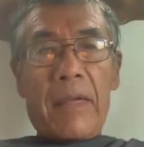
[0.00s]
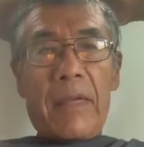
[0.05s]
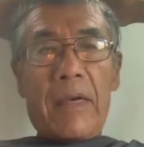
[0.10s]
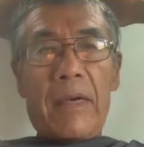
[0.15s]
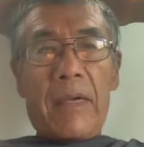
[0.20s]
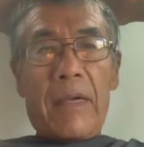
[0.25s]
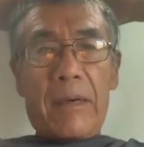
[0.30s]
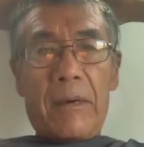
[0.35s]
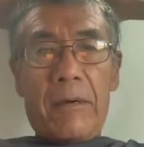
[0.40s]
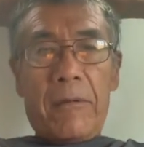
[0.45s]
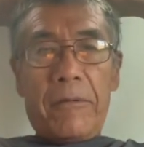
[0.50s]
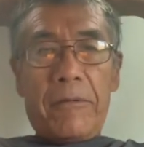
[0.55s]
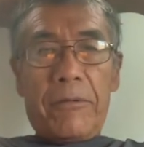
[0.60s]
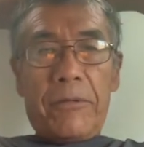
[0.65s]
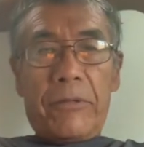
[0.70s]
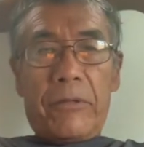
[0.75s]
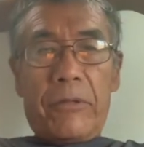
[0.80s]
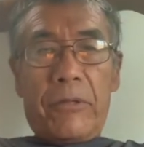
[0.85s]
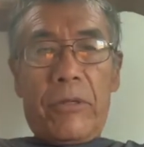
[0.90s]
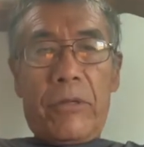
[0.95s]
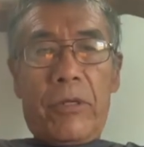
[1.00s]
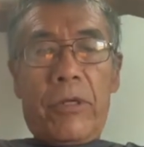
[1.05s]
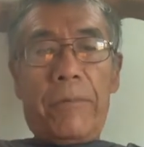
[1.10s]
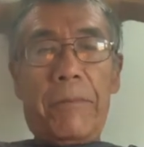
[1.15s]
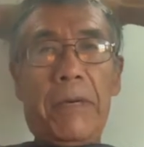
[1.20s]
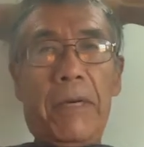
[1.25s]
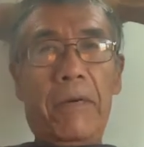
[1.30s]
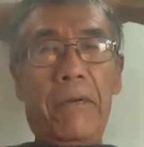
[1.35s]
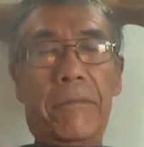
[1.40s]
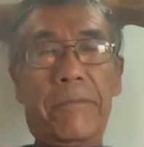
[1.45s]
I often talk
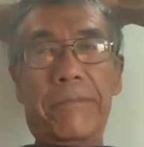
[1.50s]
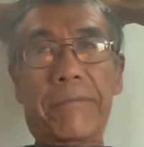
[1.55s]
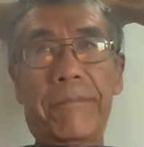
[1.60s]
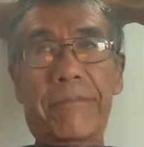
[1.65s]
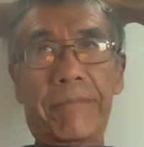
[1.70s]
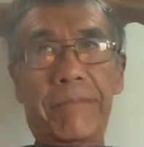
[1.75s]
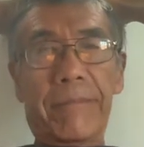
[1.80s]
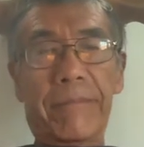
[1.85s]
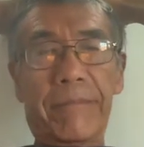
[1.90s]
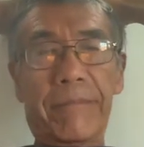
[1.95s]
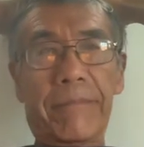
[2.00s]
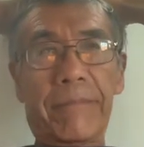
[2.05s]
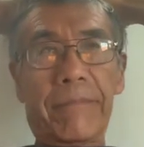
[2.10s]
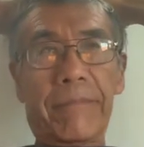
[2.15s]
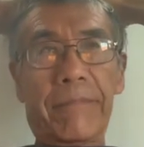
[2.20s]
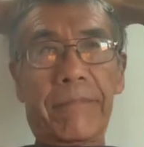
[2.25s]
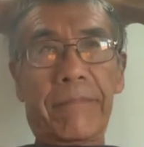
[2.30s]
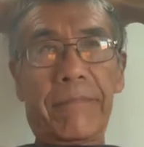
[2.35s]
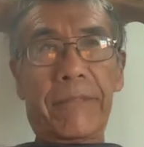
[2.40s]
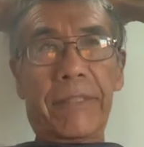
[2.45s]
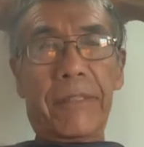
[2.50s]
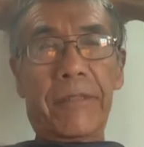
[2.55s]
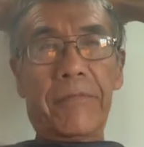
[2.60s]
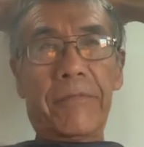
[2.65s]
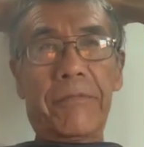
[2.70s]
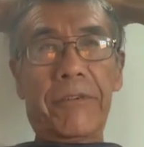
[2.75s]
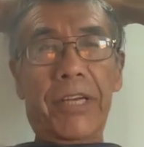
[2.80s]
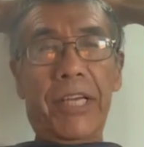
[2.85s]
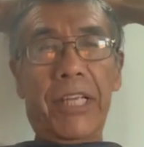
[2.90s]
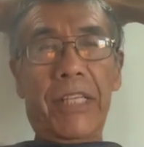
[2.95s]
about this
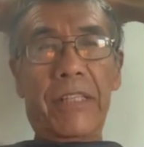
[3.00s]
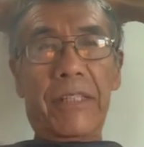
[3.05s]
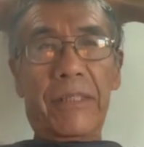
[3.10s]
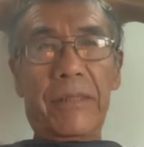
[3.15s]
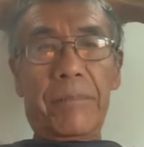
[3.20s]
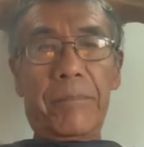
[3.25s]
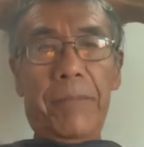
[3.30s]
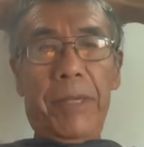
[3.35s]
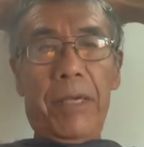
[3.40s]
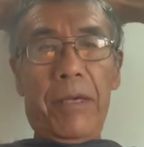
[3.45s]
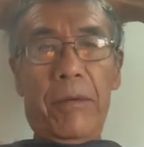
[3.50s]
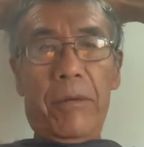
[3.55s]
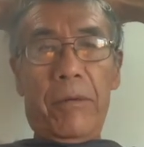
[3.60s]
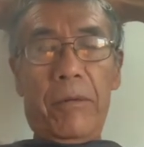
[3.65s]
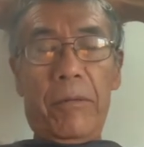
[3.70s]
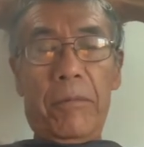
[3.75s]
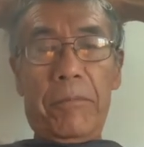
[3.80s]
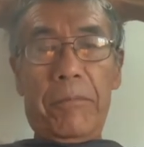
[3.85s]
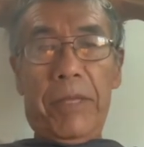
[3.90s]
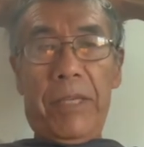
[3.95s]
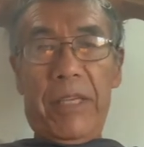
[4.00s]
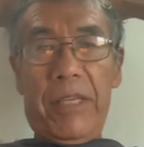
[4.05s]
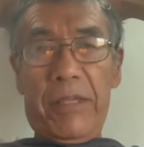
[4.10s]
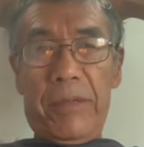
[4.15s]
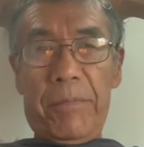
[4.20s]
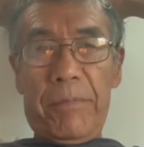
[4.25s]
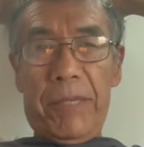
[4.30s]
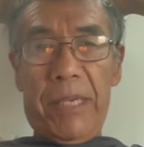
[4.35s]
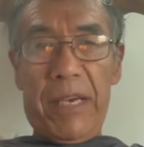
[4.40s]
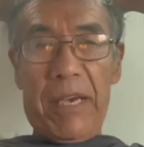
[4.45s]
phrase, may all beings
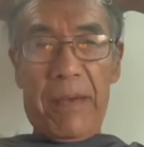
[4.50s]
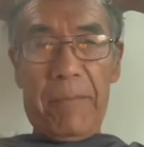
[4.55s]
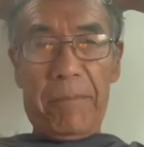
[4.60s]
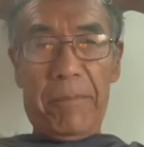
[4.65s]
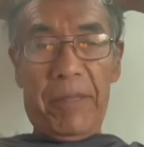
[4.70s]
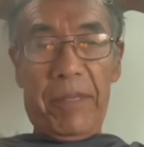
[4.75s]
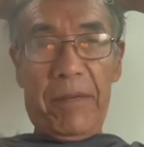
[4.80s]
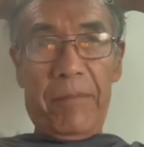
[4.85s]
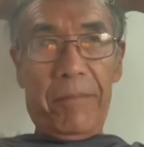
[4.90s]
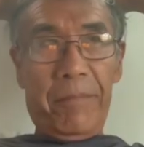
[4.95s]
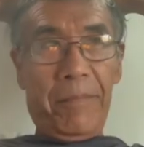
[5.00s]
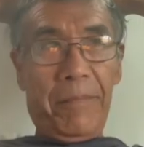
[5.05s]
be happy.